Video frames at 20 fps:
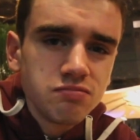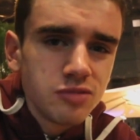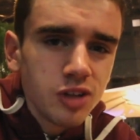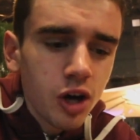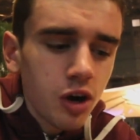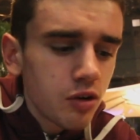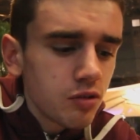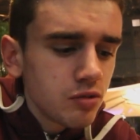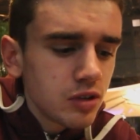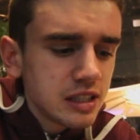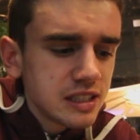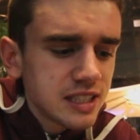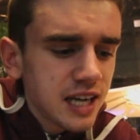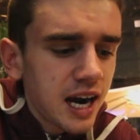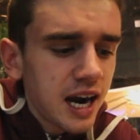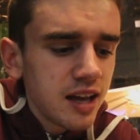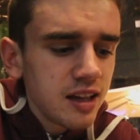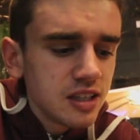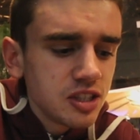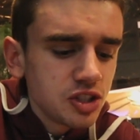not
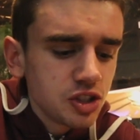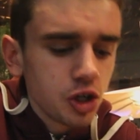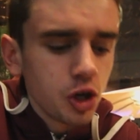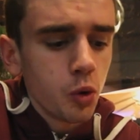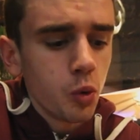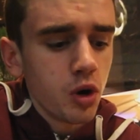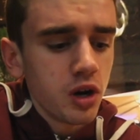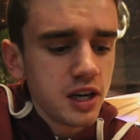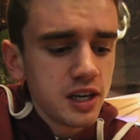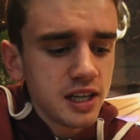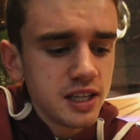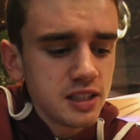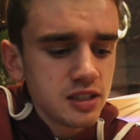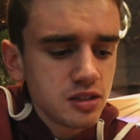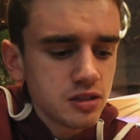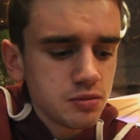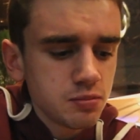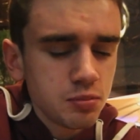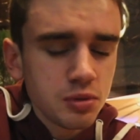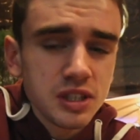entirely sure what it
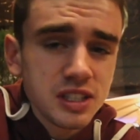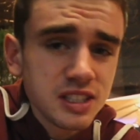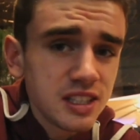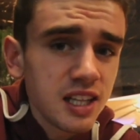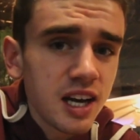is, but it's